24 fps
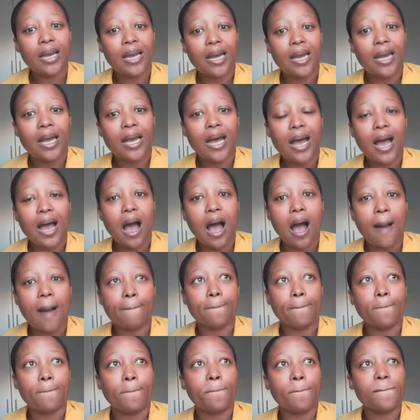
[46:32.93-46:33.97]
I
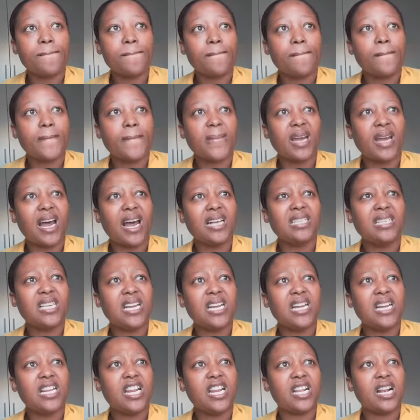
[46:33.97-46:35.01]
stayed in the
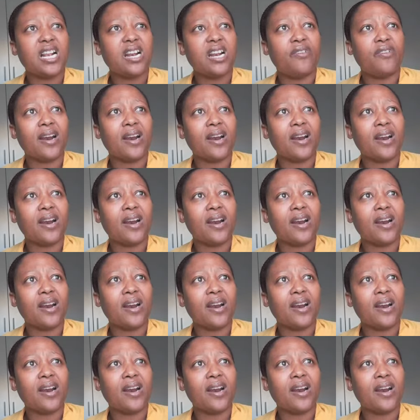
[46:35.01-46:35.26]
clinic for like